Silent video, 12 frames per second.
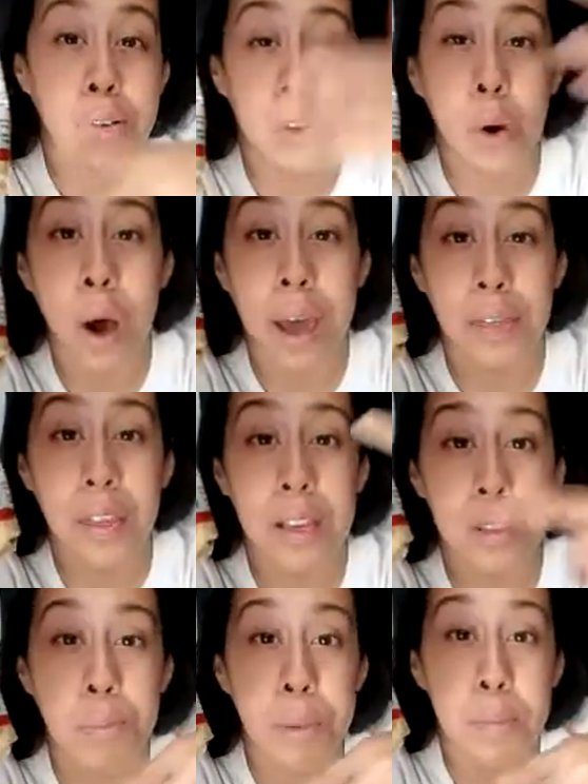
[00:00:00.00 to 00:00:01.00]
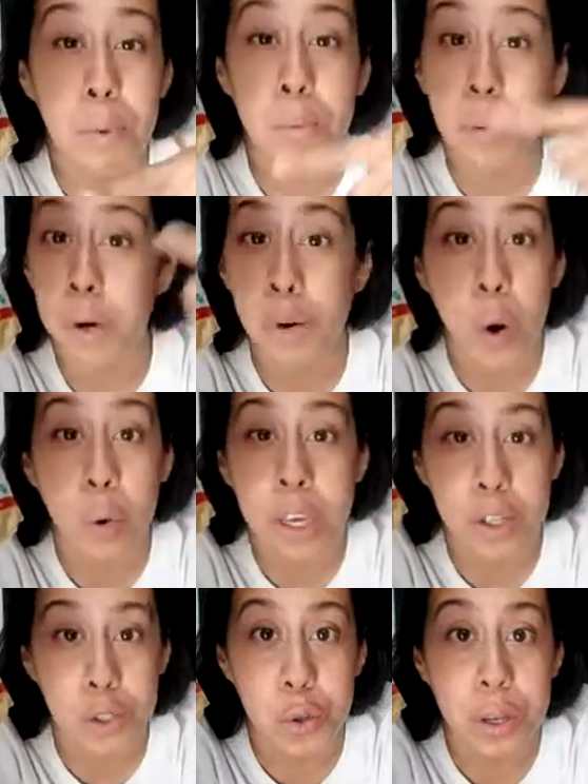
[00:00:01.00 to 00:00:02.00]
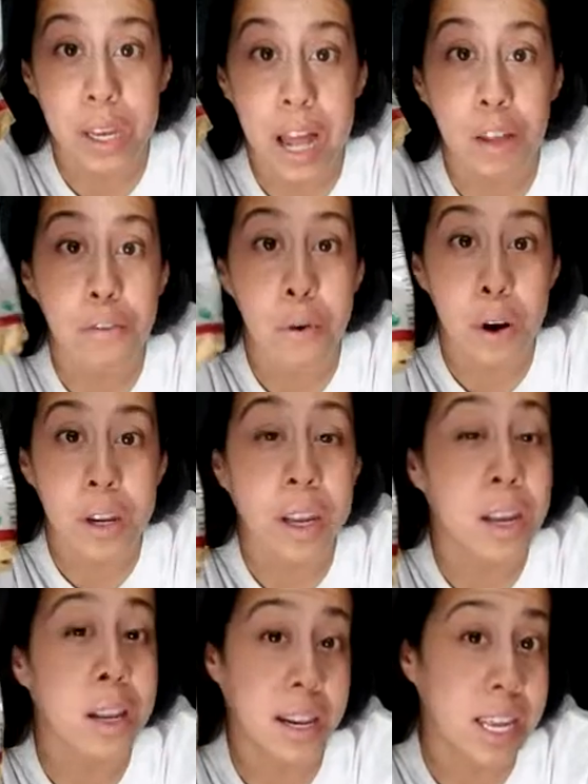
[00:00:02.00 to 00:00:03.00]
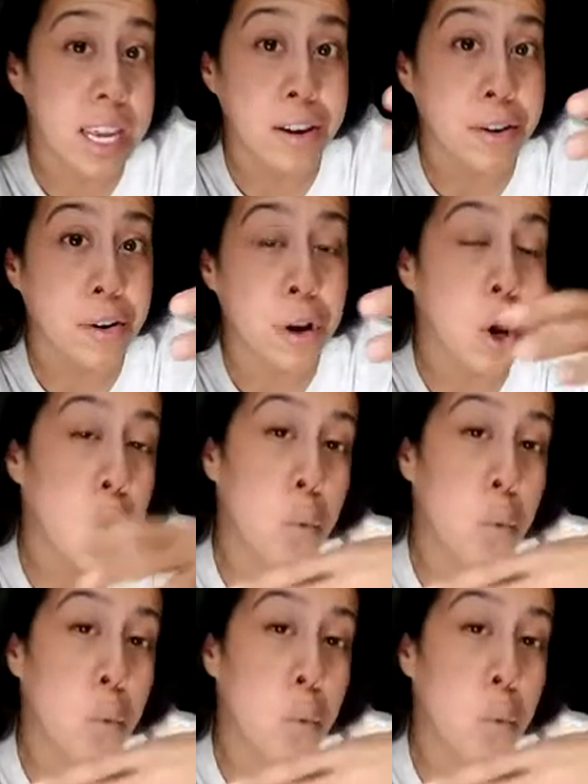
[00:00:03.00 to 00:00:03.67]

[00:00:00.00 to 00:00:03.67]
So I think people have been growing it too in California and here,